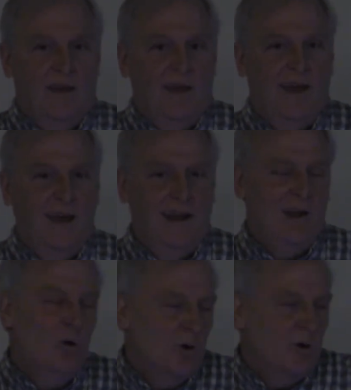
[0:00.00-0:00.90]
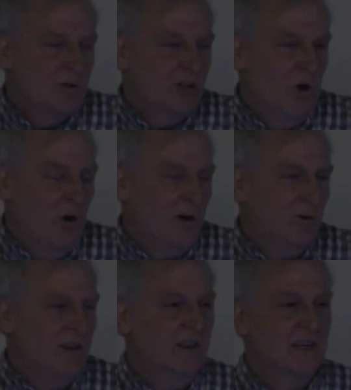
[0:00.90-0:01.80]
And I know where he was going
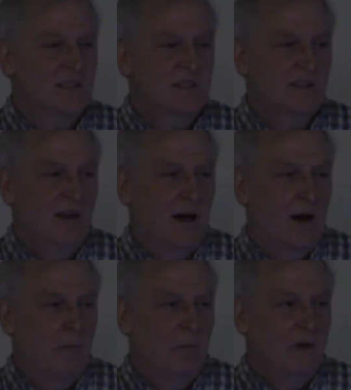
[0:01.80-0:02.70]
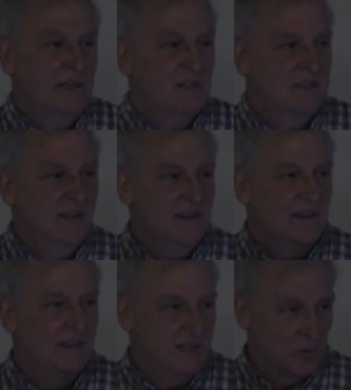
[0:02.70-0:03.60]
with this, but
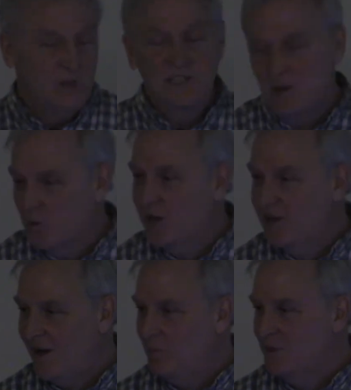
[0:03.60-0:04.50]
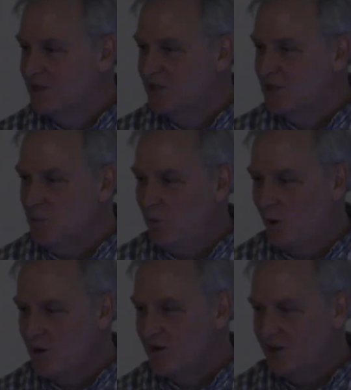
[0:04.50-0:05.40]
the reason I bring it up is it's
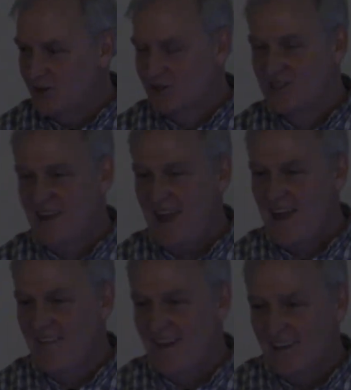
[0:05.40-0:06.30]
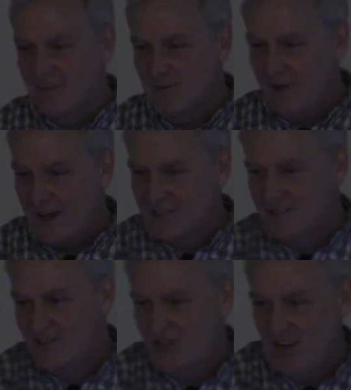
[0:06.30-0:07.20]
important to understand that the
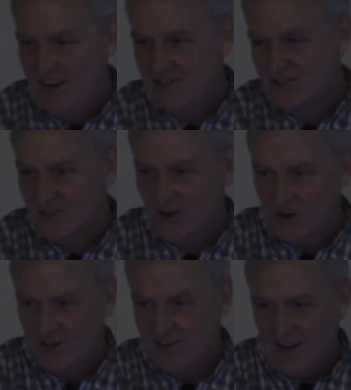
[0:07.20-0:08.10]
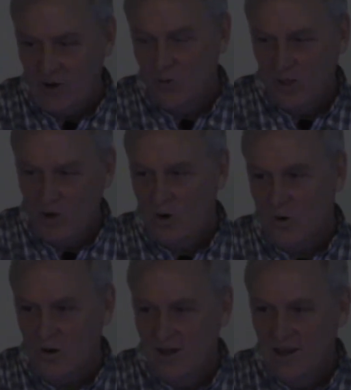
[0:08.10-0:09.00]
fastest change is occurring down
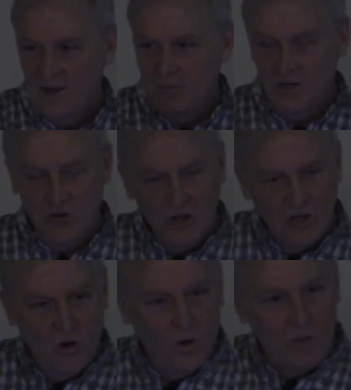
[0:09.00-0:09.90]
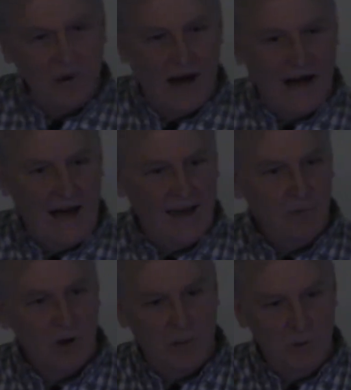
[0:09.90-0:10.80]
low. But you could go up high,
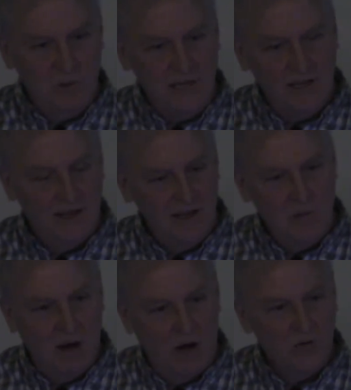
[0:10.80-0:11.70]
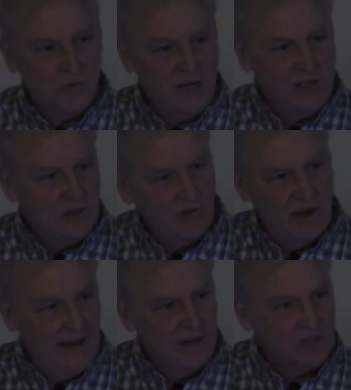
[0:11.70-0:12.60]
probably in any mountain range, and
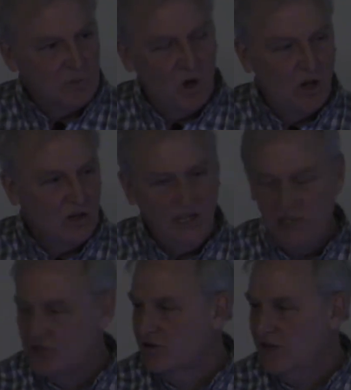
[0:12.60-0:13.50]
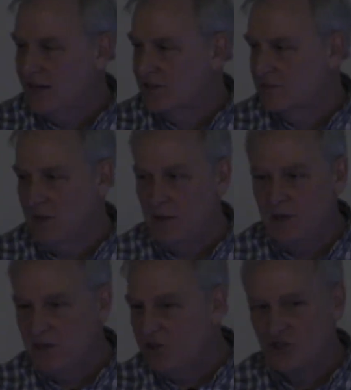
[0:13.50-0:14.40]
find a small glacier that's
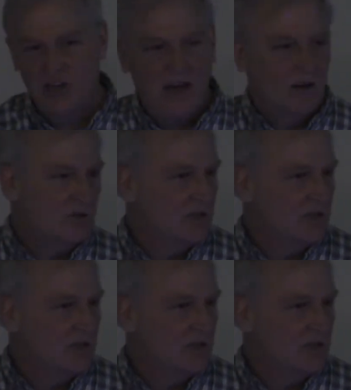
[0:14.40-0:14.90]
maybe in the shadows,